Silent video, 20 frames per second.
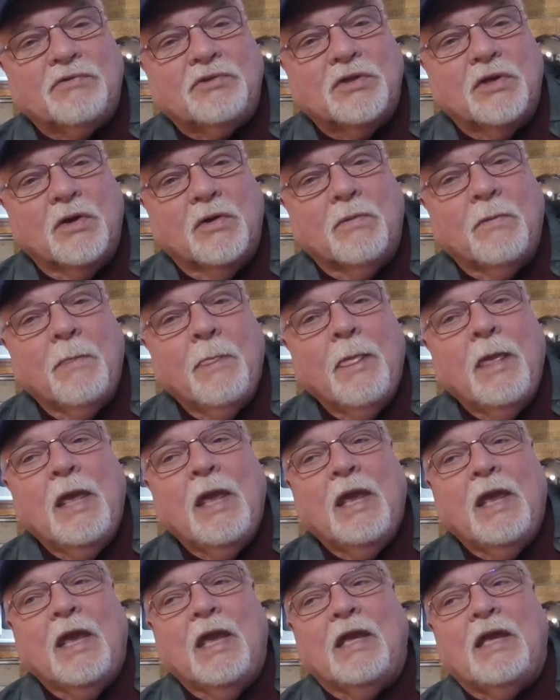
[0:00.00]
So
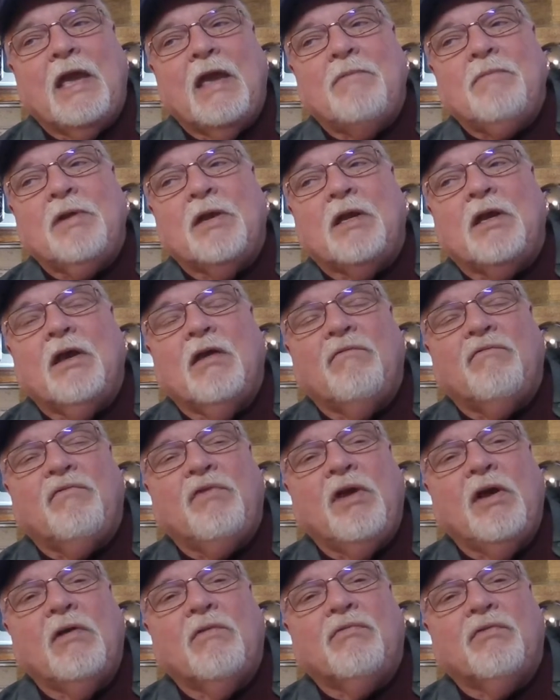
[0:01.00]
it gave me a good
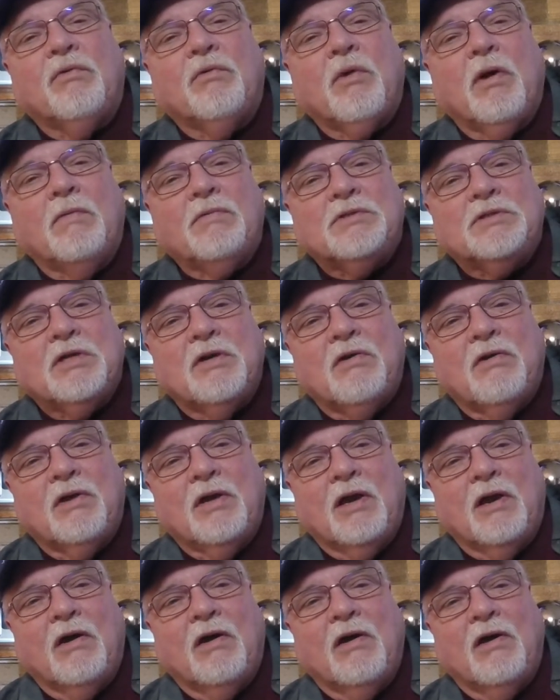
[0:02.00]
feel for what was going
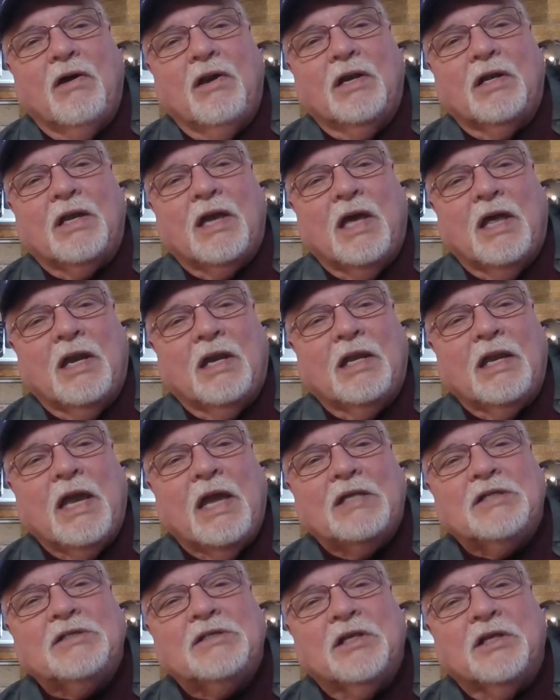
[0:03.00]
on and kind of
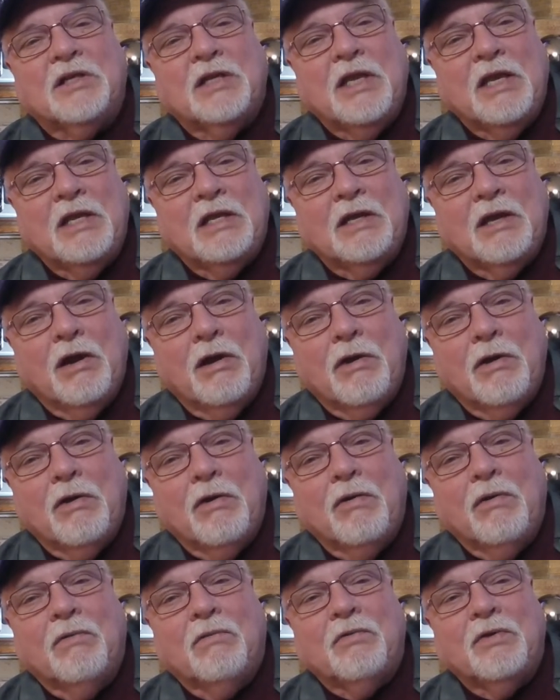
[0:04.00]
catch the
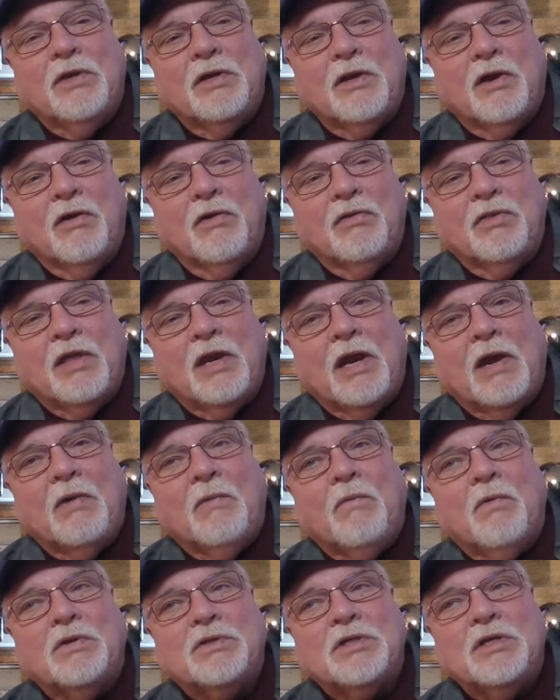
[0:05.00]
lingo, you know, that I
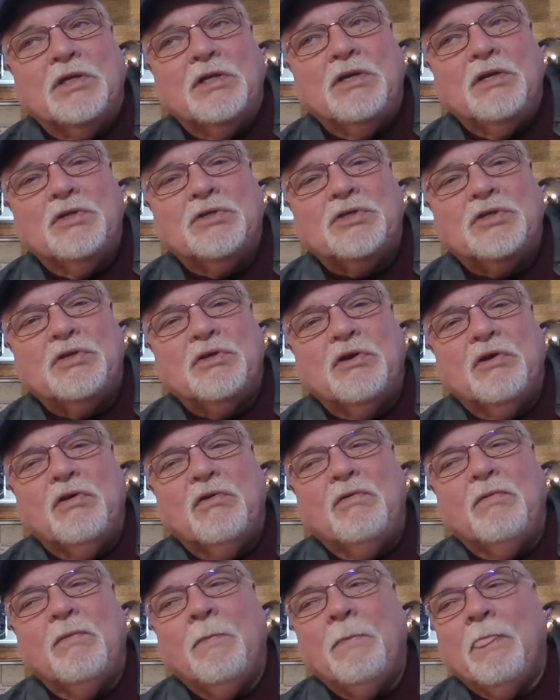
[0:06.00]
wasn't used
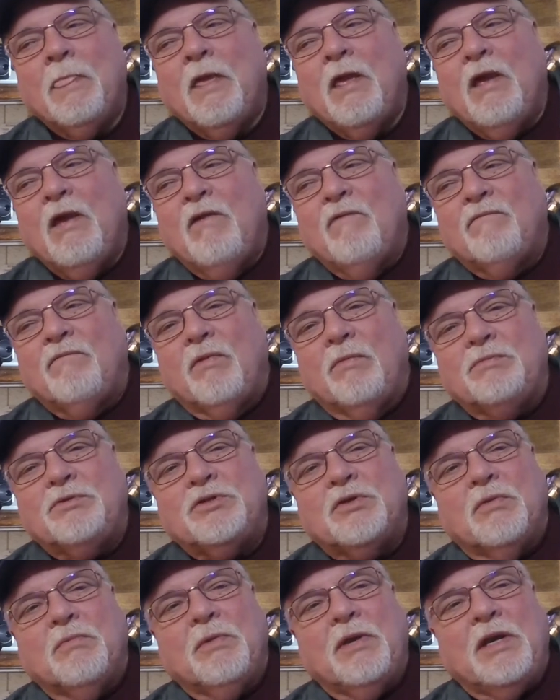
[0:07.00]
to from
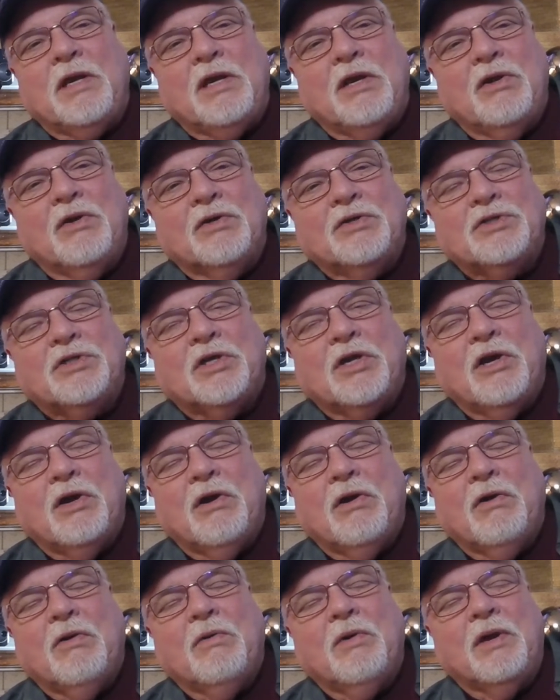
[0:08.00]
so many years
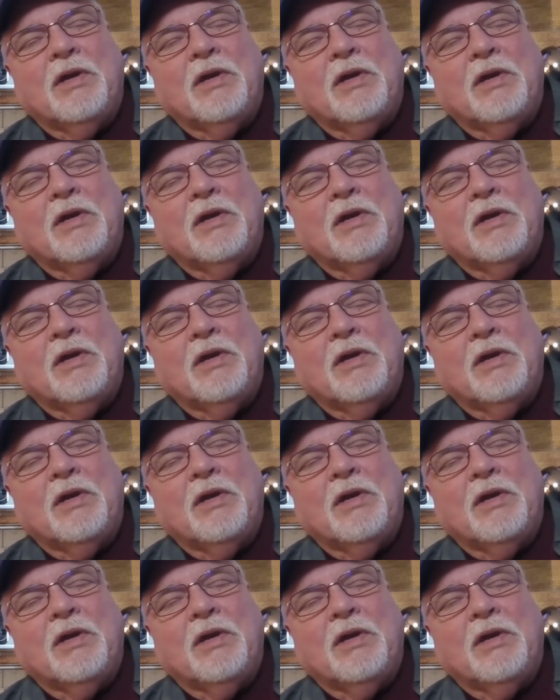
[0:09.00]
ago.